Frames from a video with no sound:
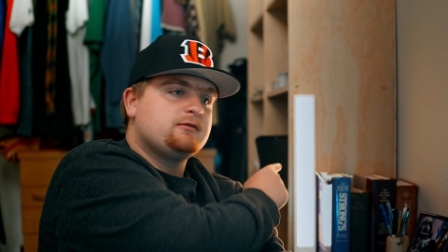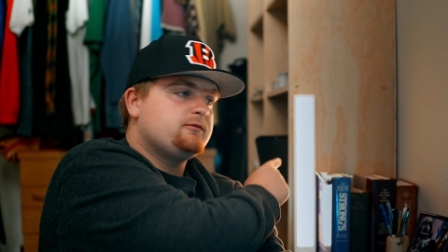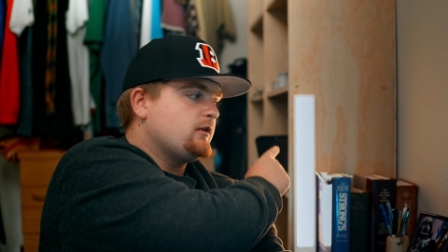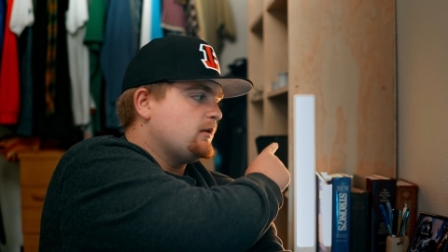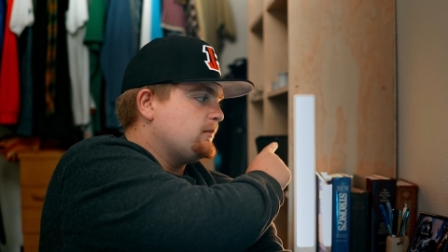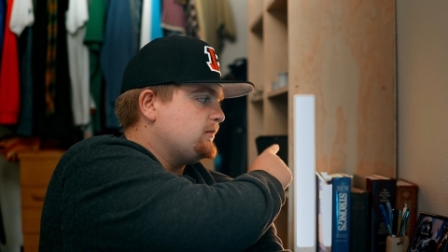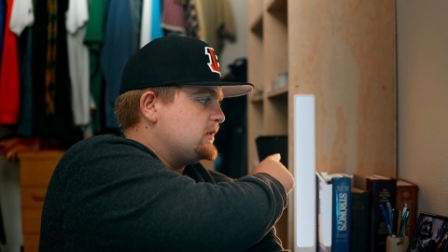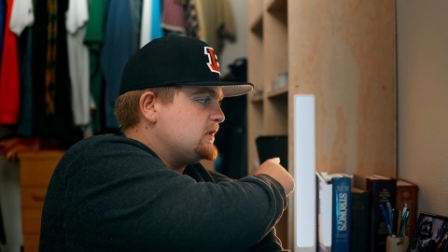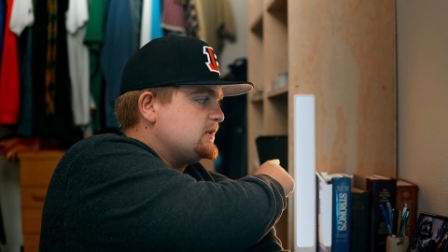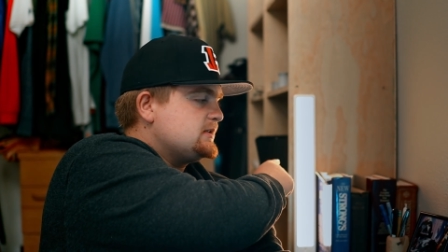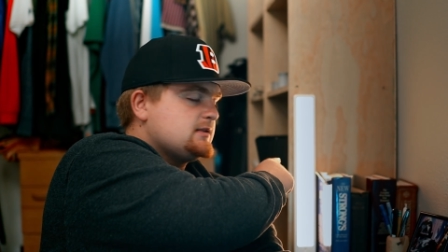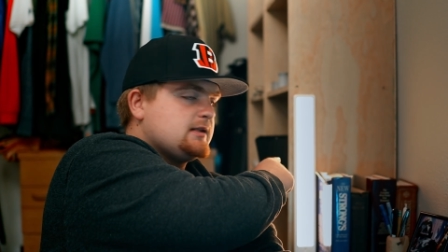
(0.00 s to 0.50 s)

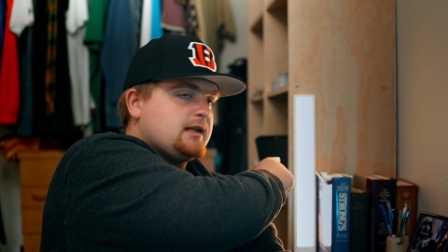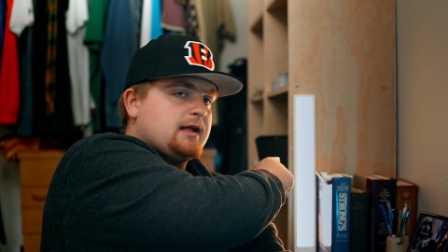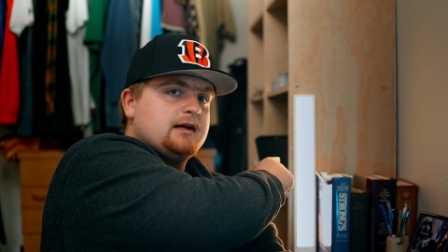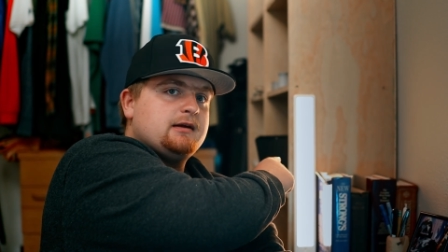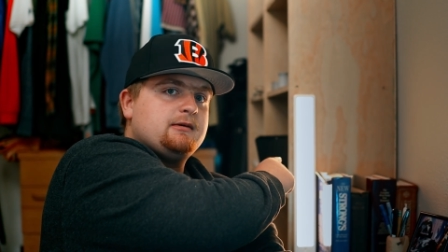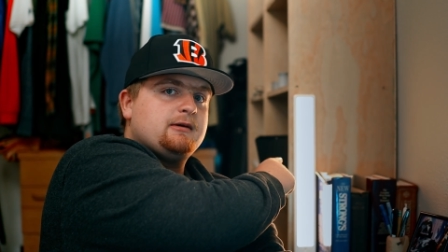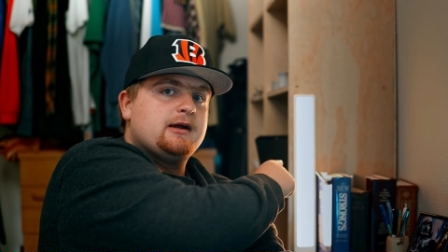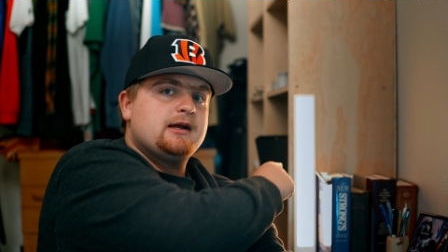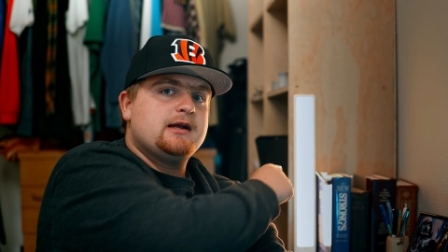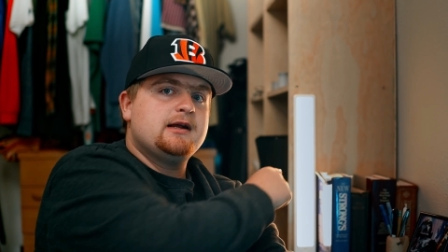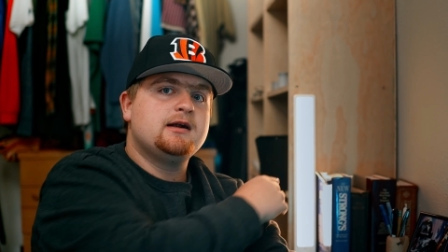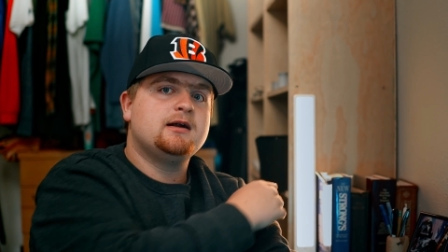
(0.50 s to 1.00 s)
from this
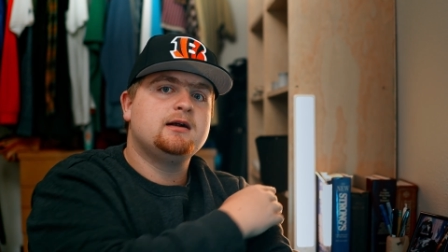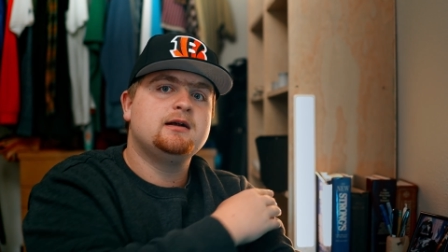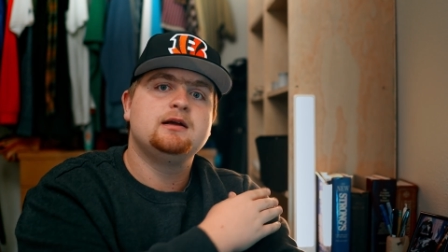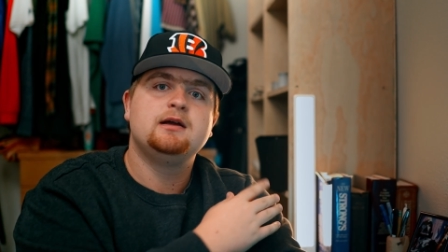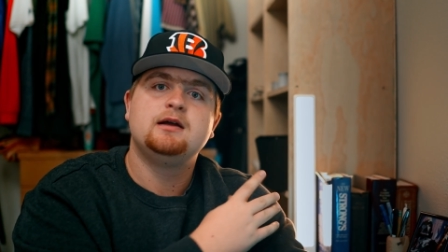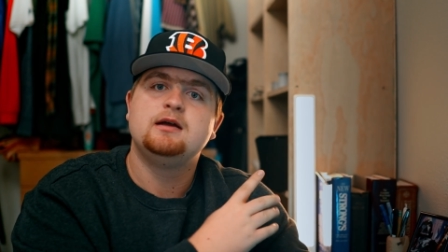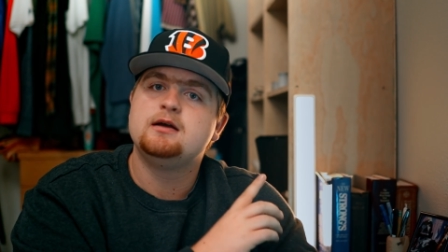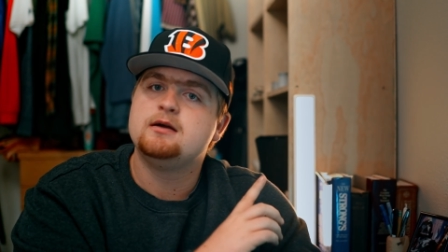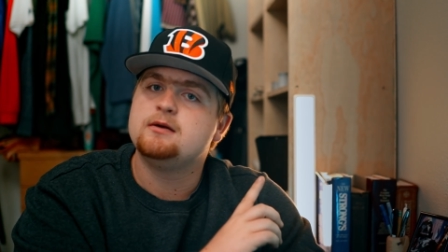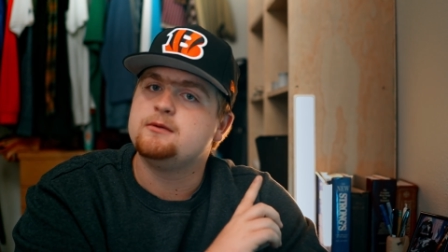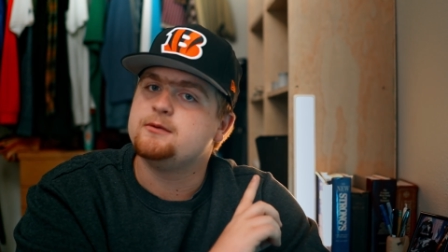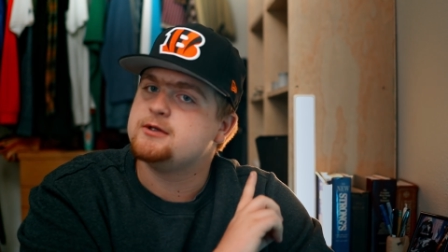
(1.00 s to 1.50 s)
light right here,
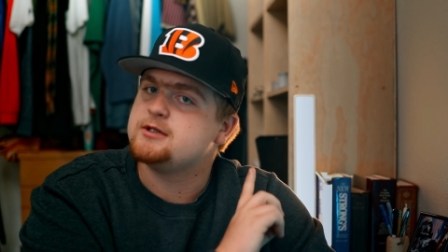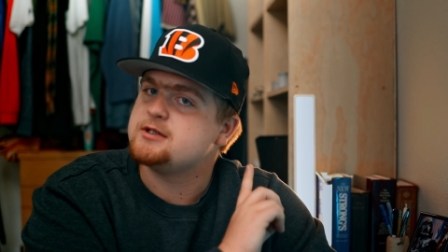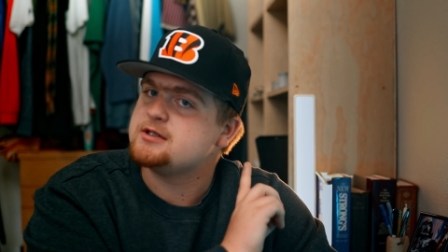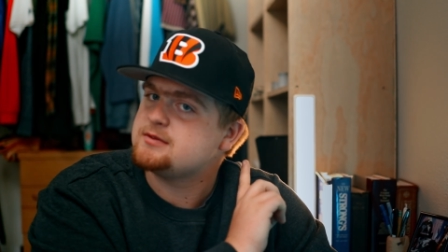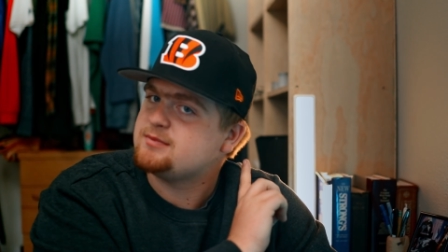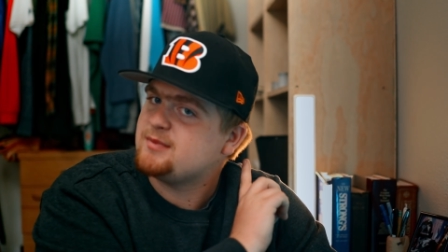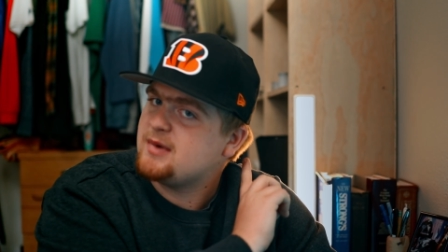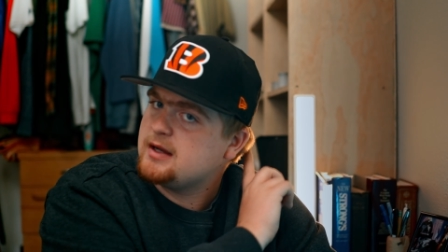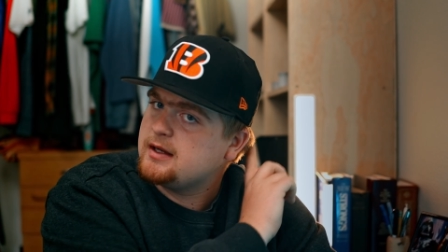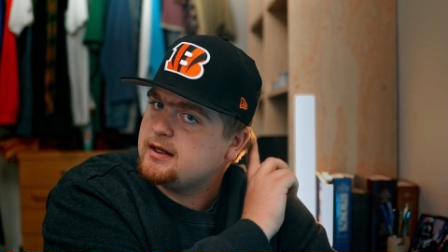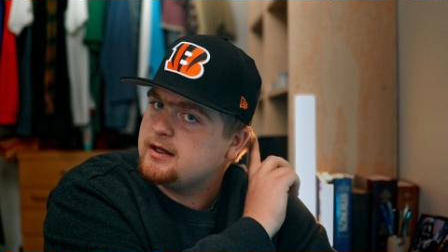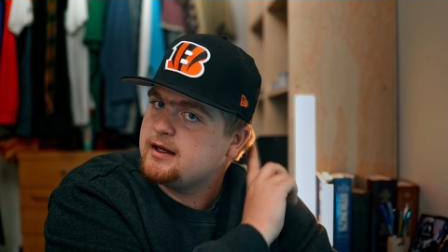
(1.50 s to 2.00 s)
which
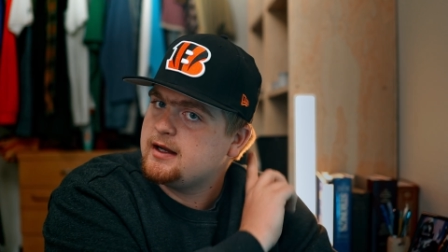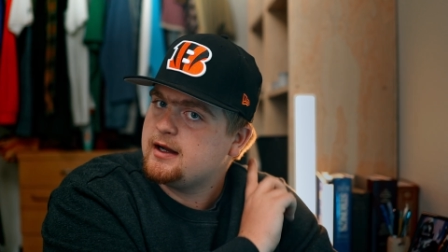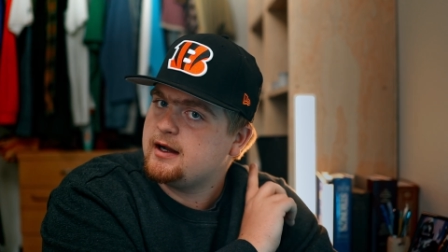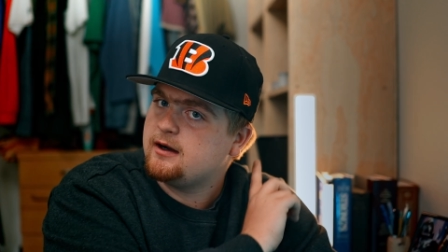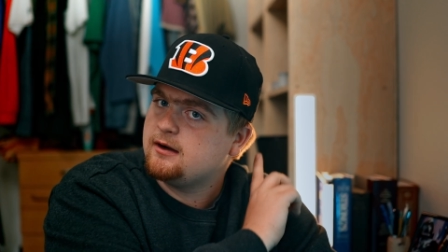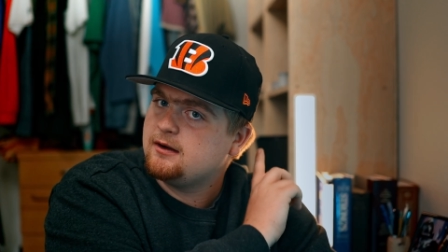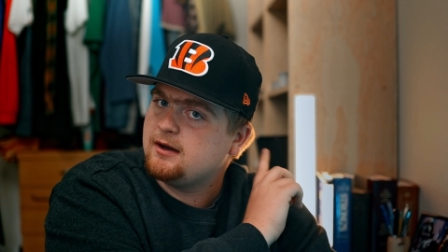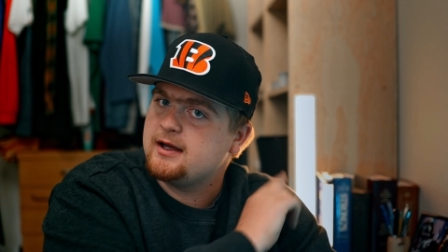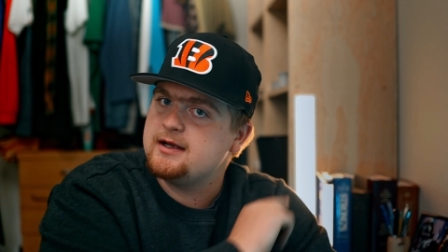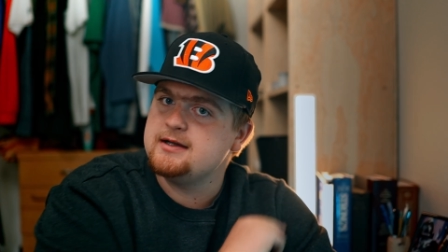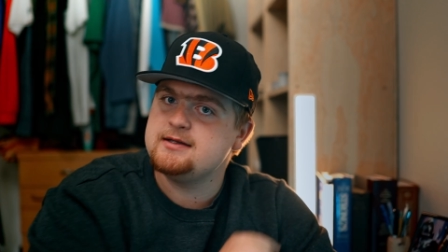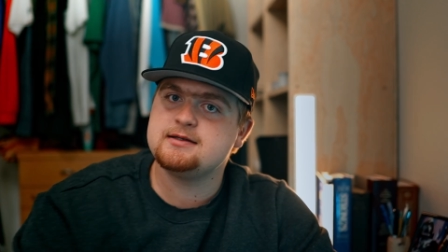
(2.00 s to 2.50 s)
is my
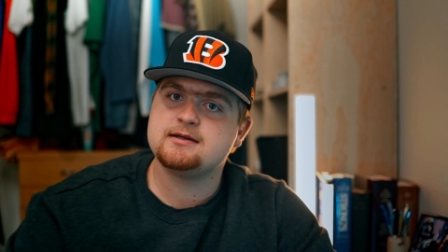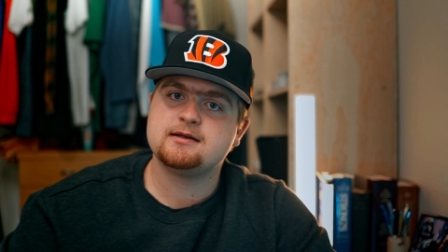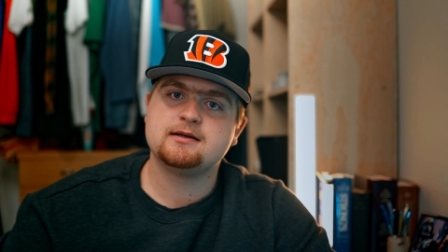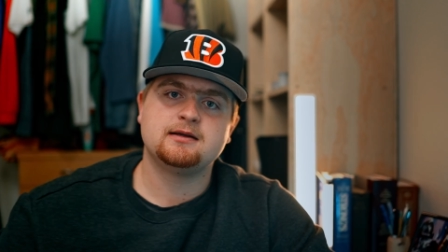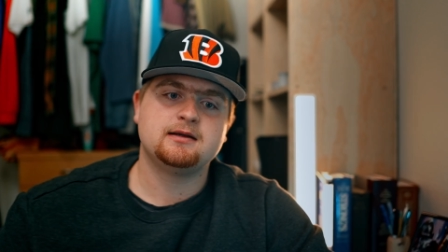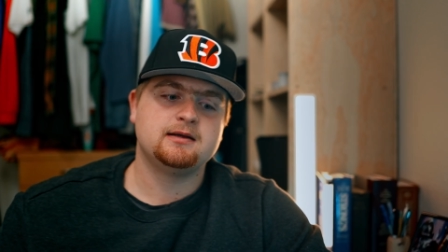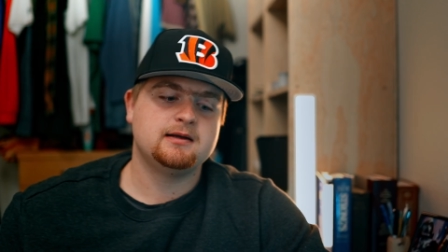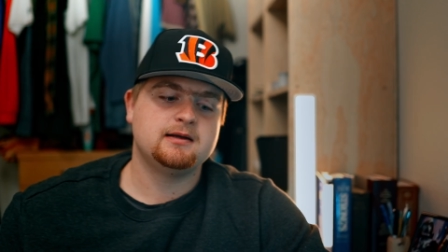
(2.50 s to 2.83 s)
hair light.